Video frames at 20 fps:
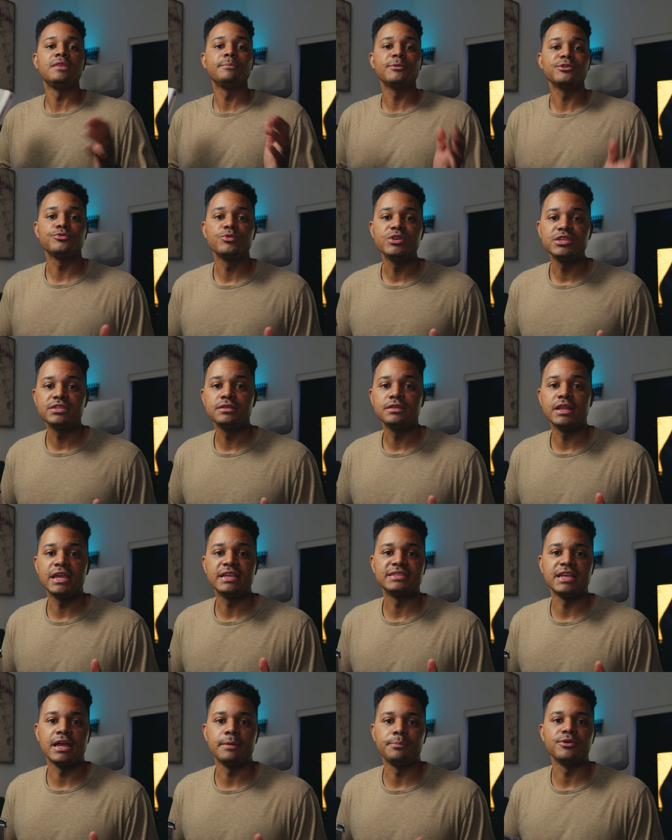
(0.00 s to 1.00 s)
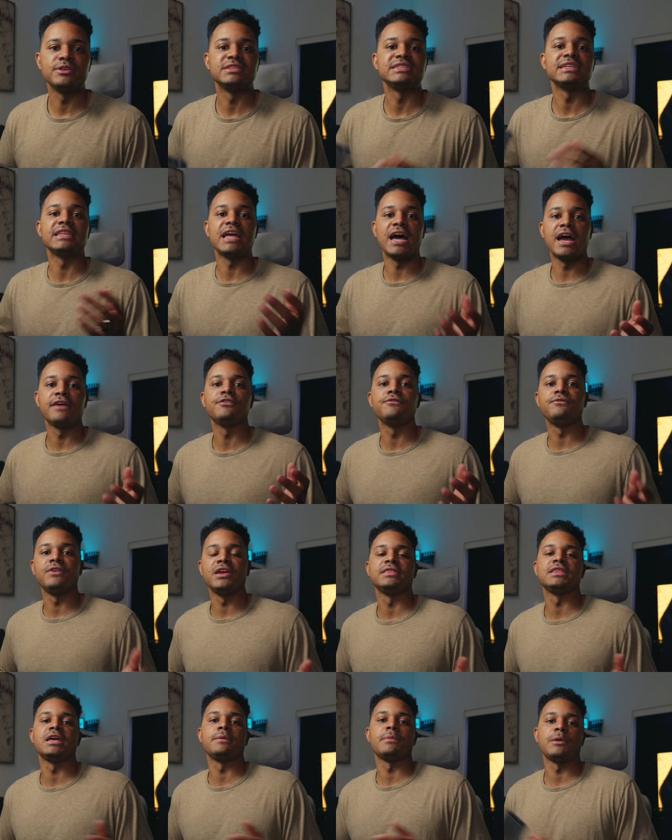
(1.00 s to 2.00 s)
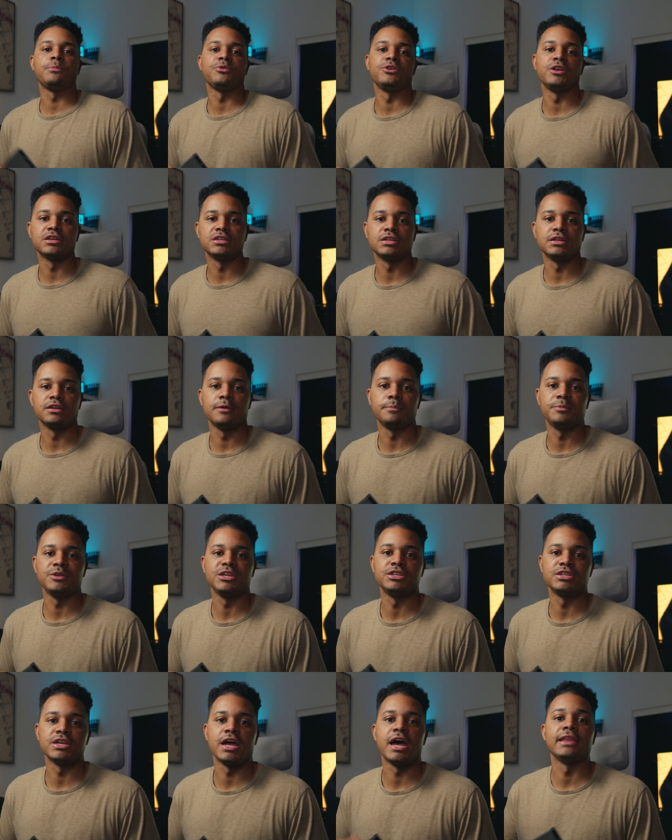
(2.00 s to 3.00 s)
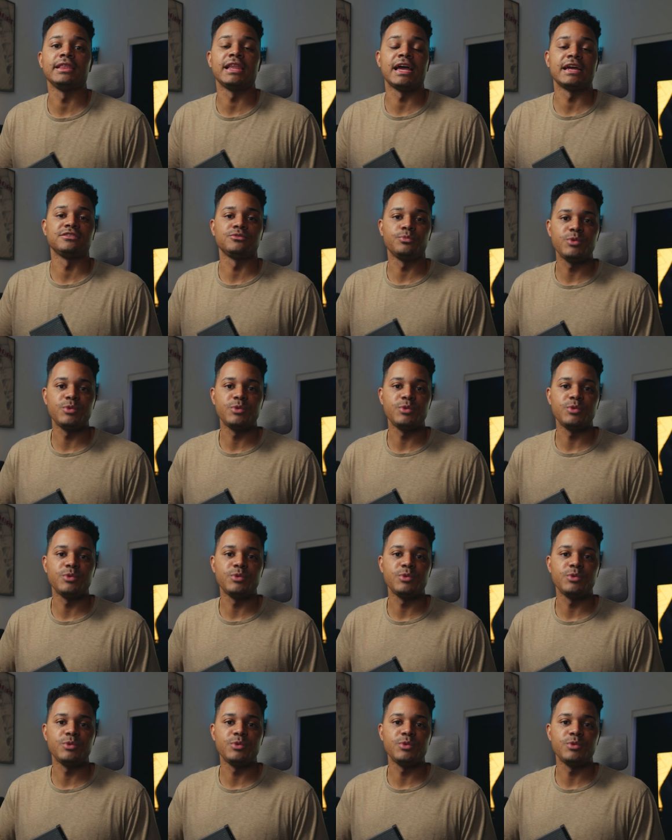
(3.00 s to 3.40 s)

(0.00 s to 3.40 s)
the most recent example is a live event that my production company shot last